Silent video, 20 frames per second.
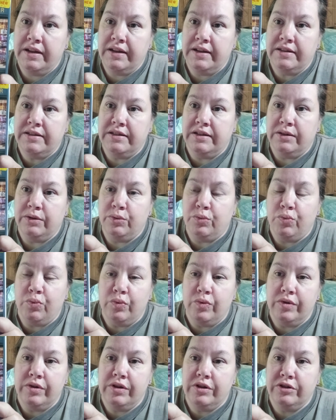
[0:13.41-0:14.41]
It's a
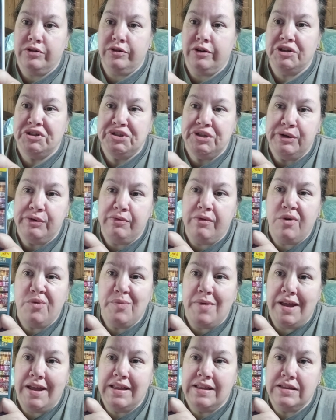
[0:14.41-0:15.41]
Christian
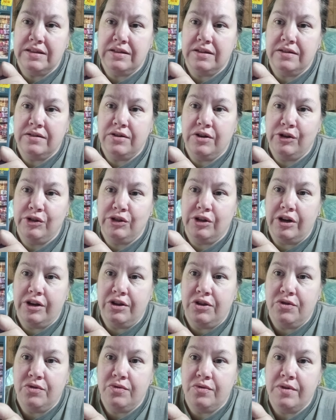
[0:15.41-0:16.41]
romance, Hooked
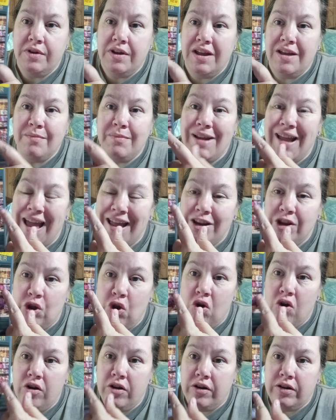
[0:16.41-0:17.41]
on You, but it had
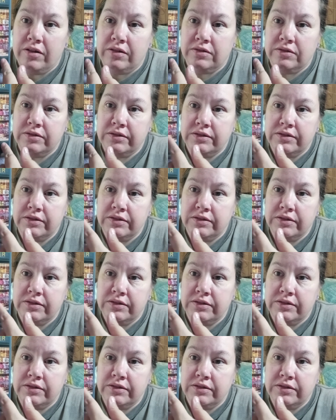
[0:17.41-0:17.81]
yarn